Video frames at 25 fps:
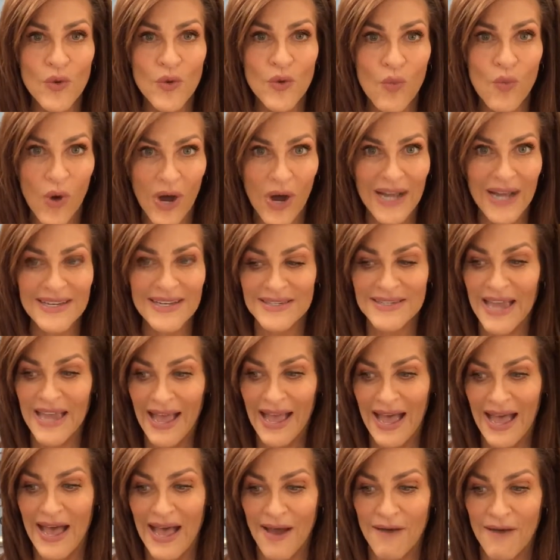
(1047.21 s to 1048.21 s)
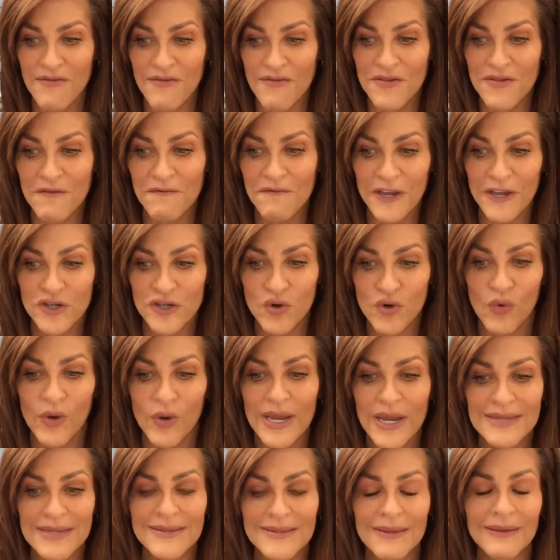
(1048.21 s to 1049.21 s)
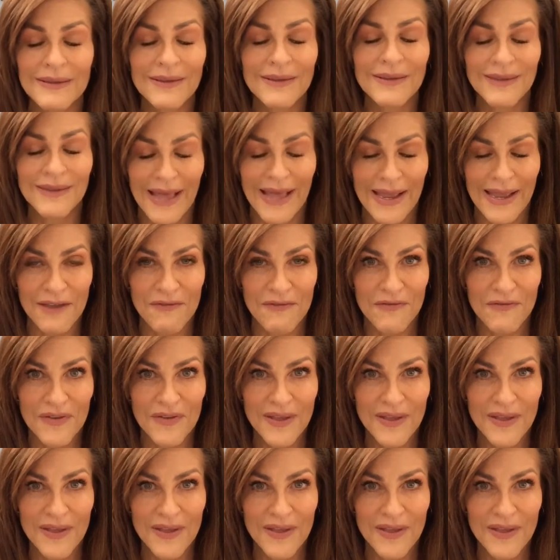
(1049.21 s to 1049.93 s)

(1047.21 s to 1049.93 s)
you want to have the victorious life